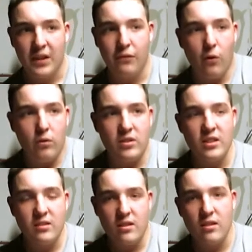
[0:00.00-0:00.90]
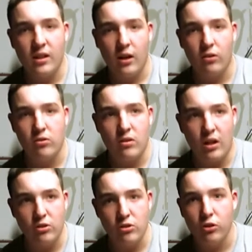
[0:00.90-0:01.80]
If I want to see Disney characters,
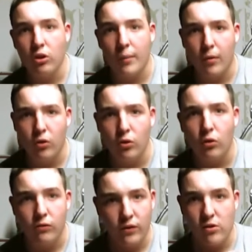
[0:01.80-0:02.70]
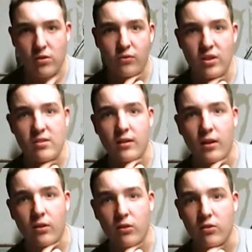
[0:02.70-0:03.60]
I just look up on Google videos of Disney
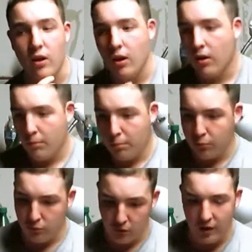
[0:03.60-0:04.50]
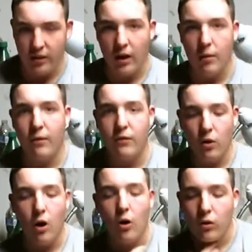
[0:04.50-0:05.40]
characters, right there on my
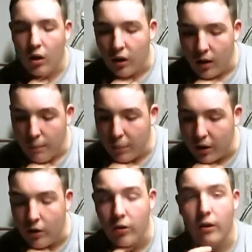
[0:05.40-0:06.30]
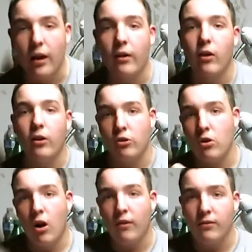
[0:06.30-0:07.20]
phone. Oh look, been there, done that, done.
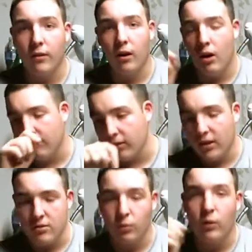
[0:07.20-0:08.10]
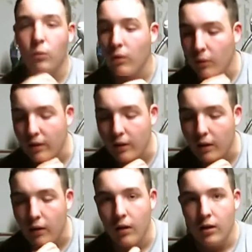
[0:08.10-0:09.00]
Off the list. We went
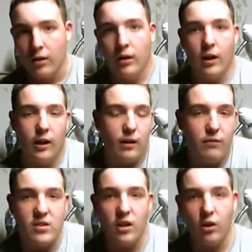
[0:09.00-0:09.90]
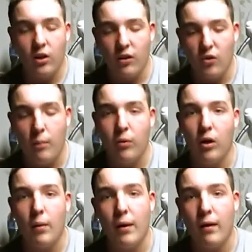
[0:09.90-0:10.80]
there. And if it's not good enough, I'll
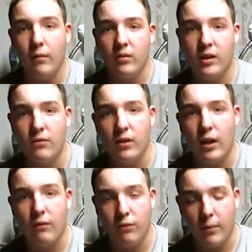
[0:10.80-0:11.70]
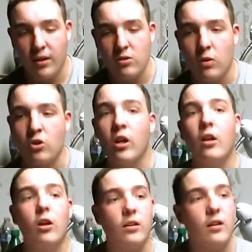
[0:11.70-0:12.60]
put it on my TV for my kids to watch.
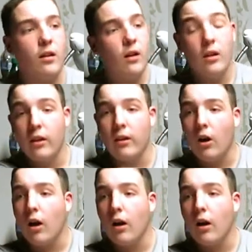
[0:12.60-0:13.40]
Hey, look, there they